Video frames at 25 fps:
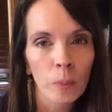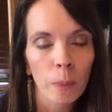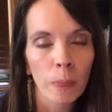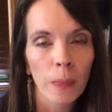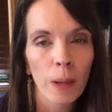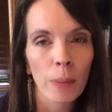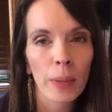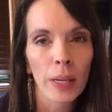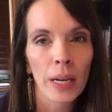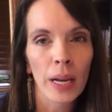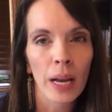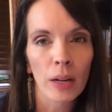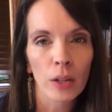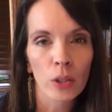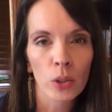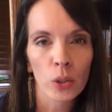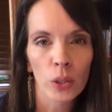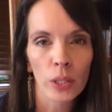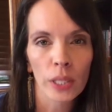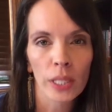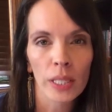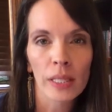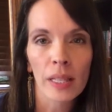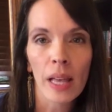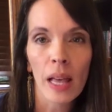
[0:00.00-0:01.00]
been
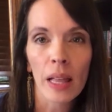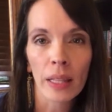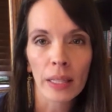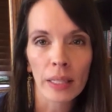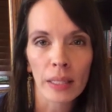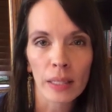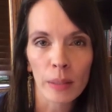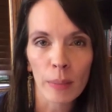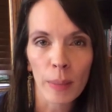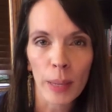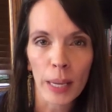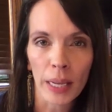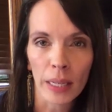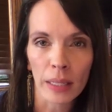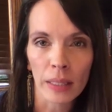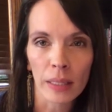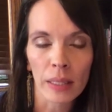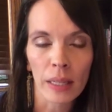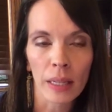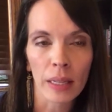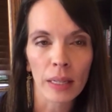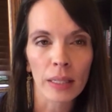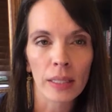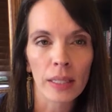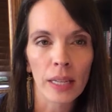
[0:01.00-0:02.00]
actually selling some hand
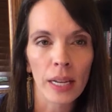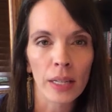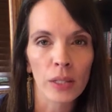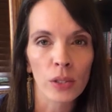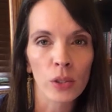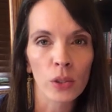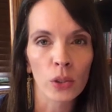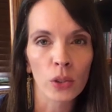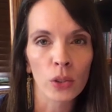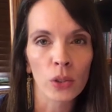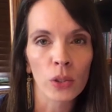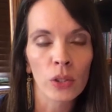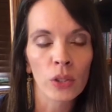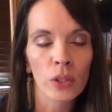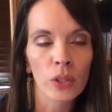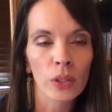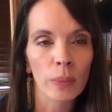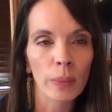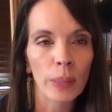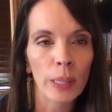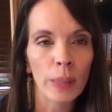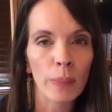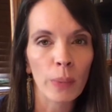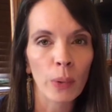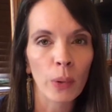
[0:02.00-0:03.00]
sanitizers to
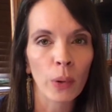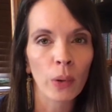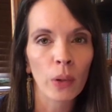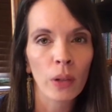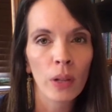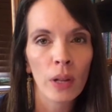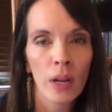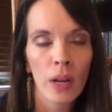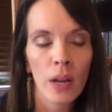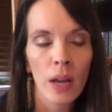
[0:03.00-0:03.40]
people,